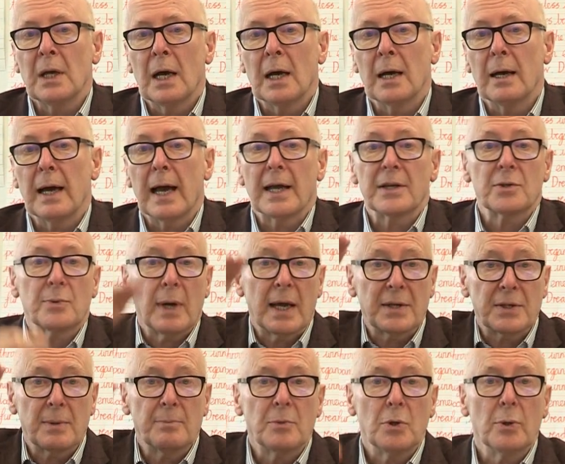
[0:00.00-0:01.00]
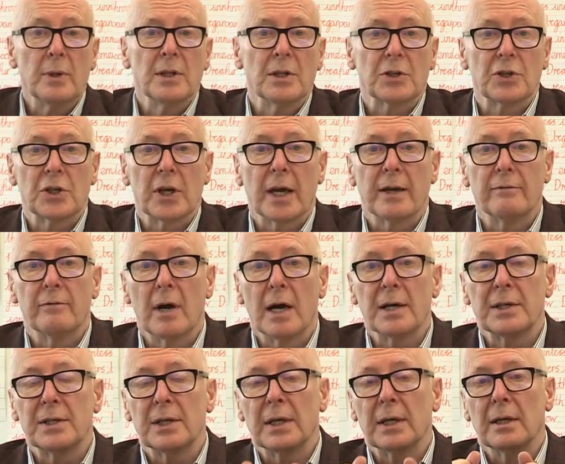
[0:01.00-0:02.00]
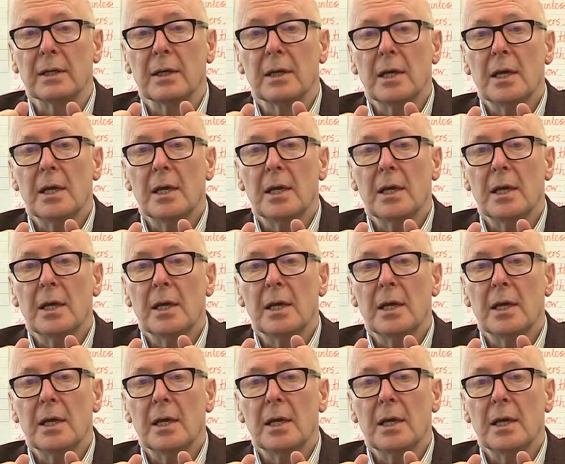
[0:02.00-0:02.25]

as I'm doing the shared writing.